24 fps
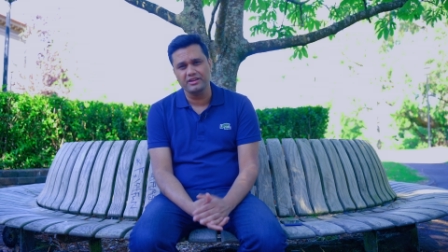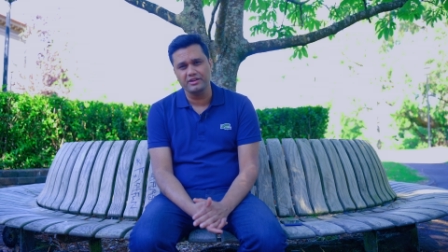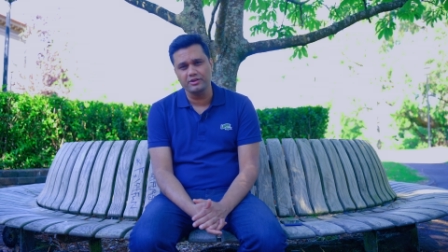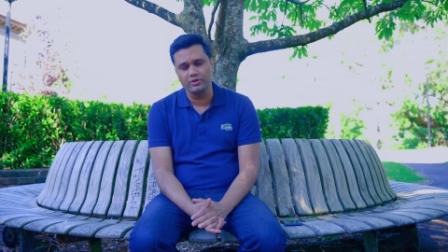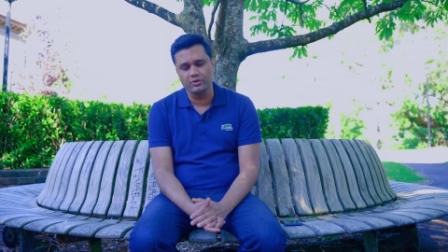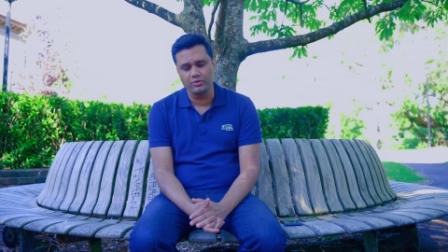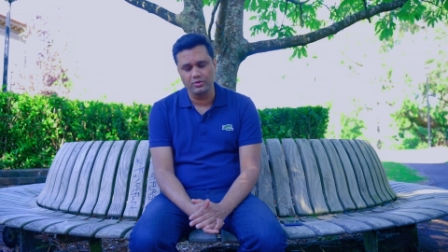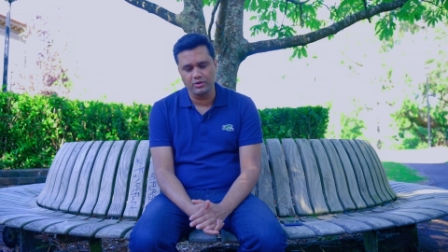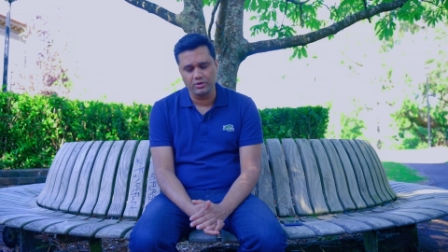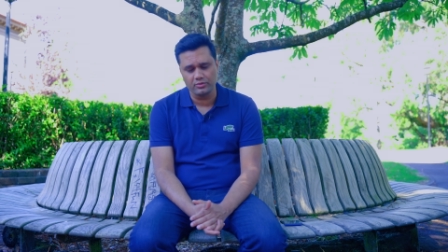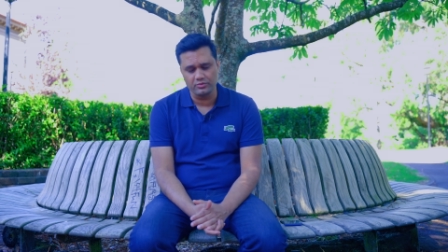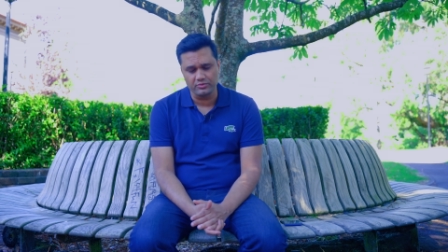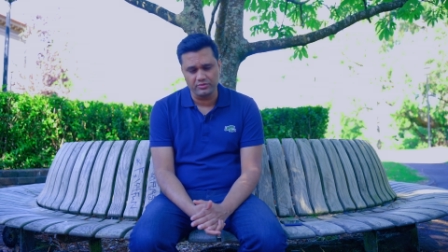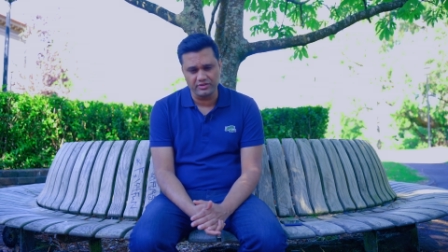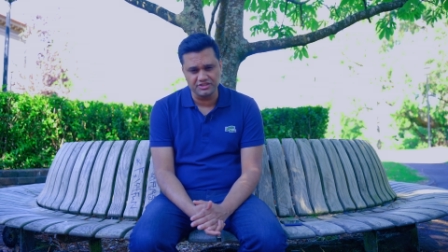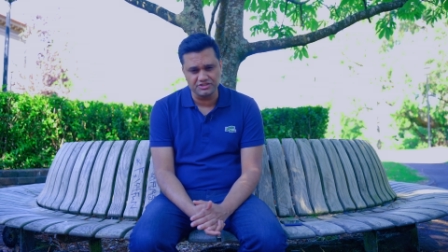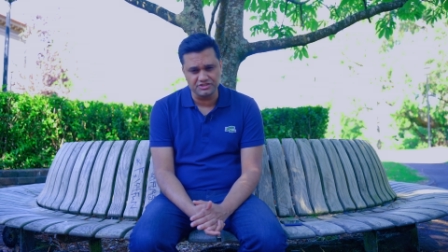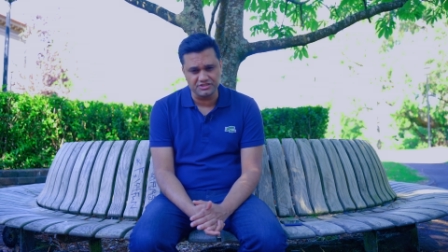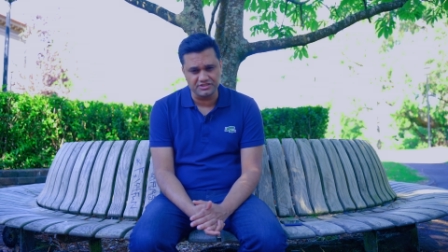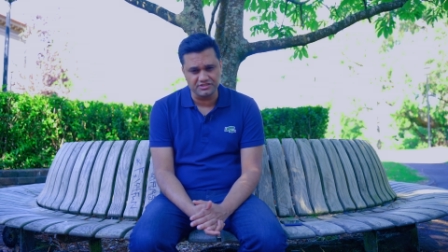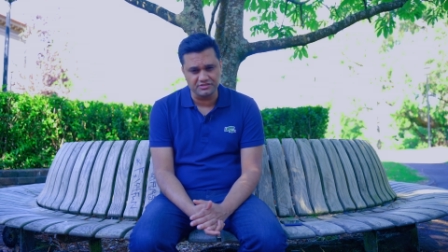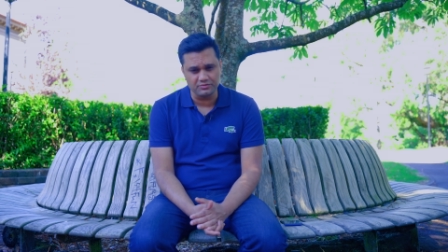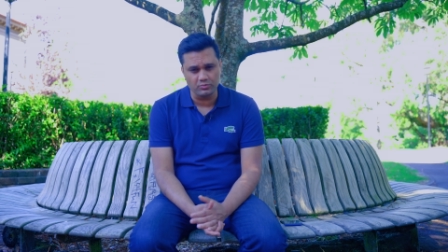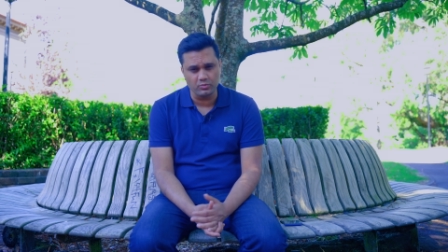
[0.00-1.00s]
in your own
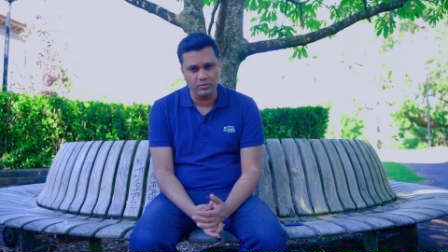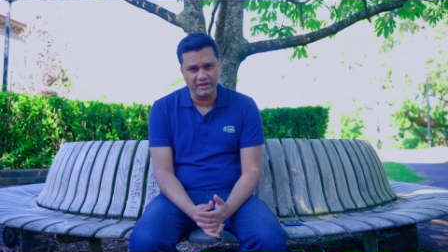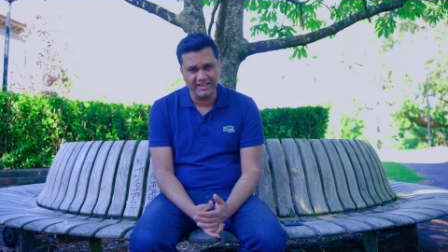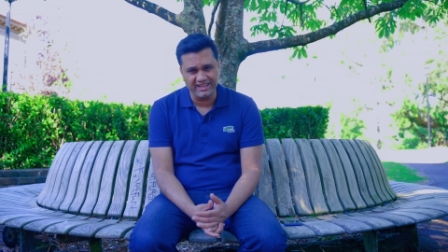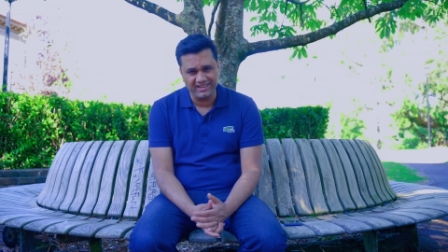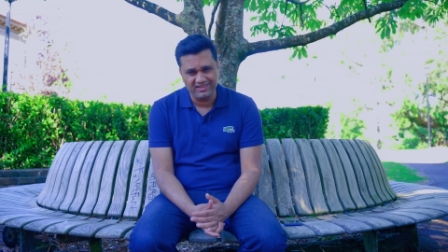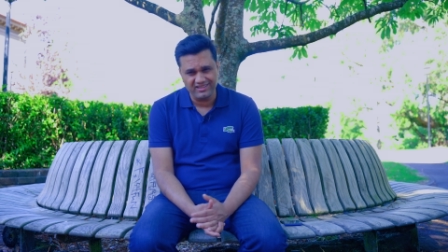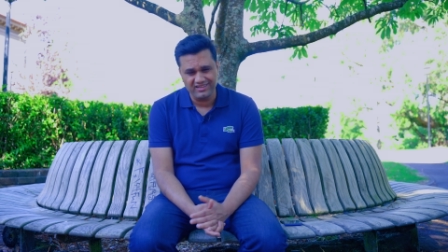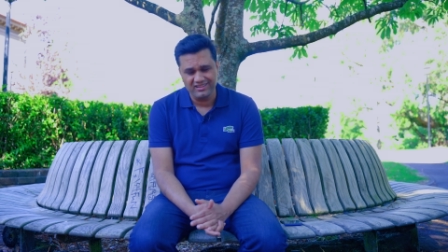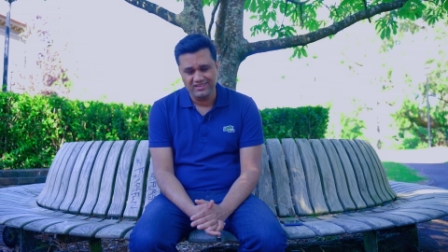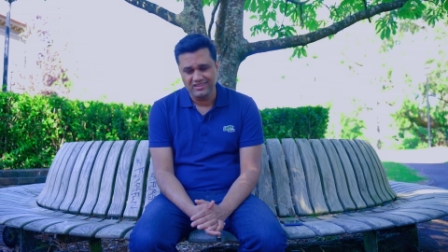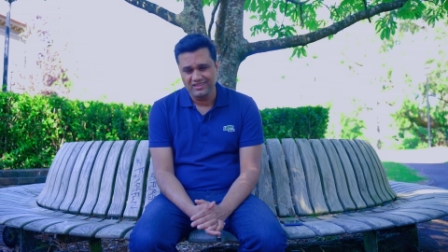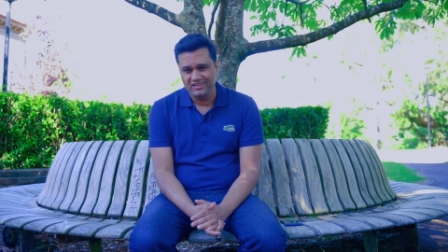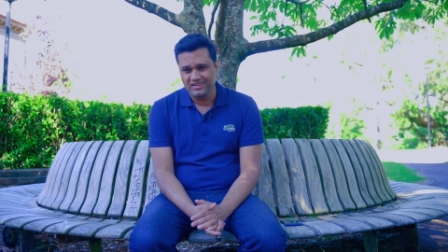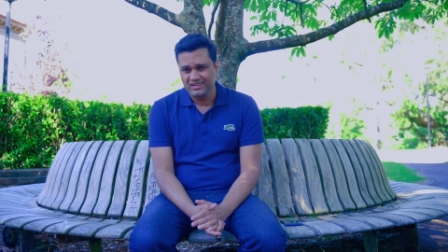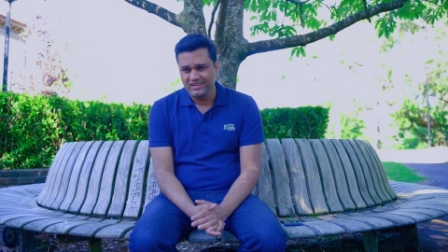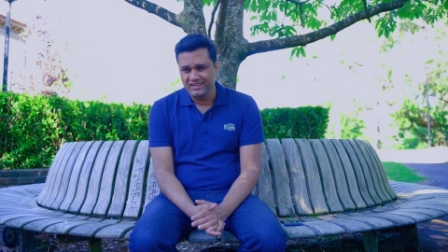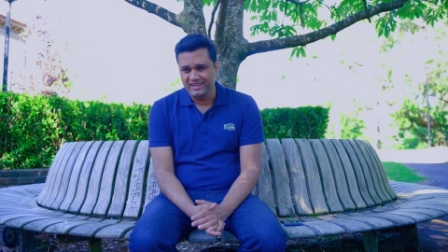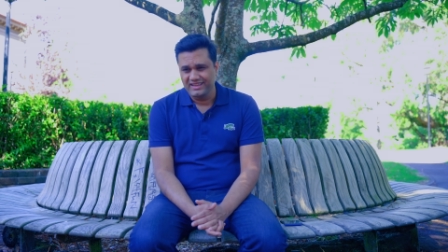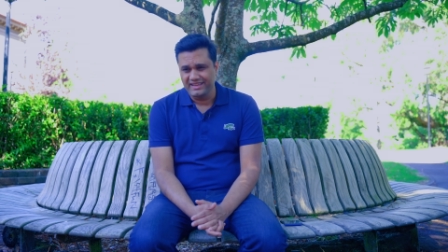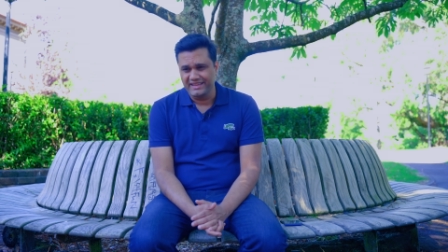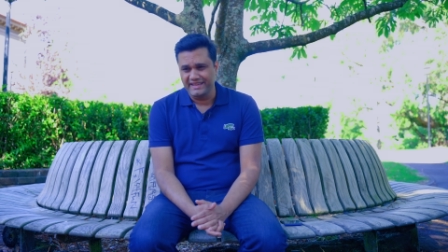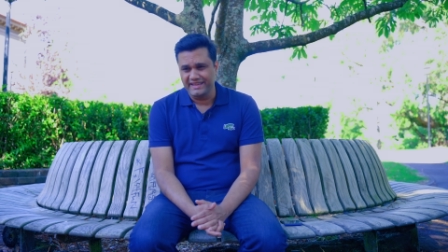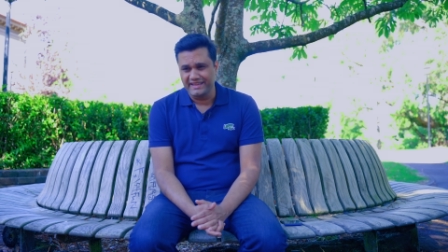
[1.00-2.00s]
region is weak.
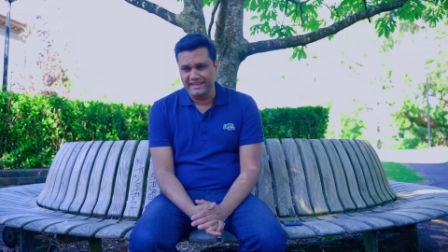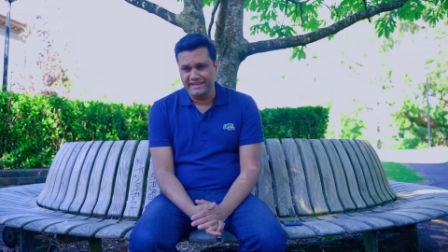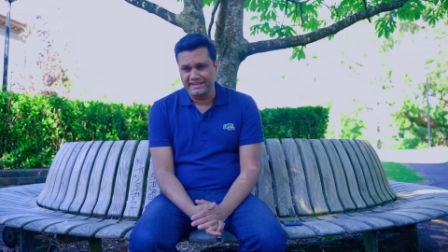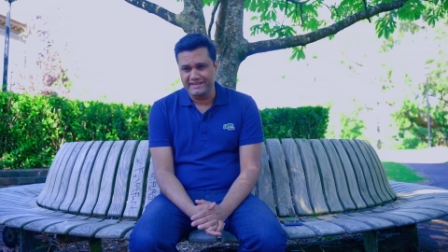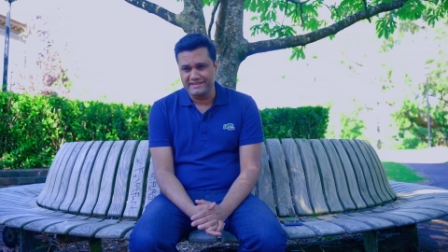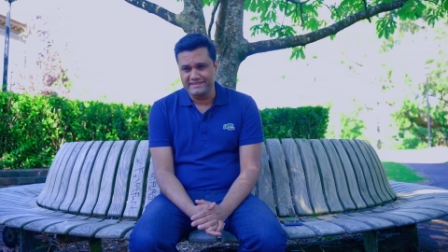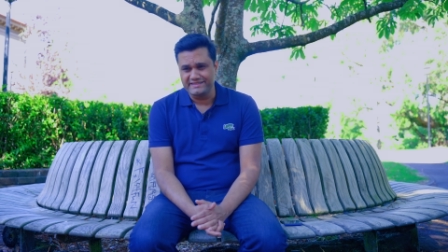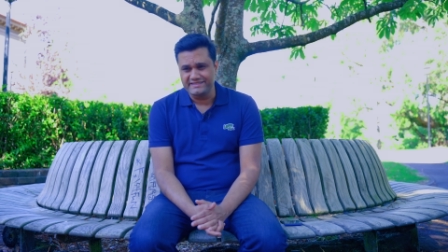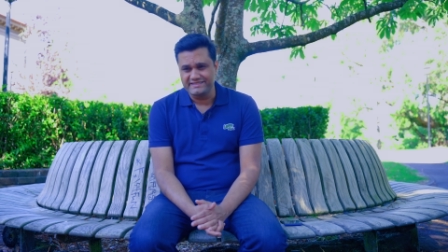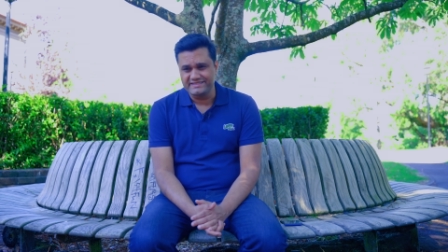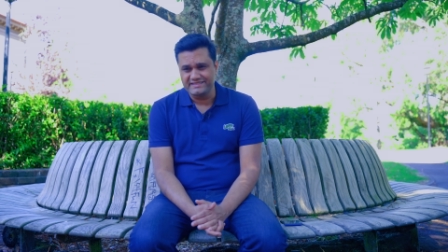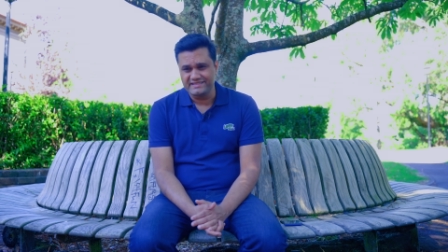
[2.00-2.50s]
And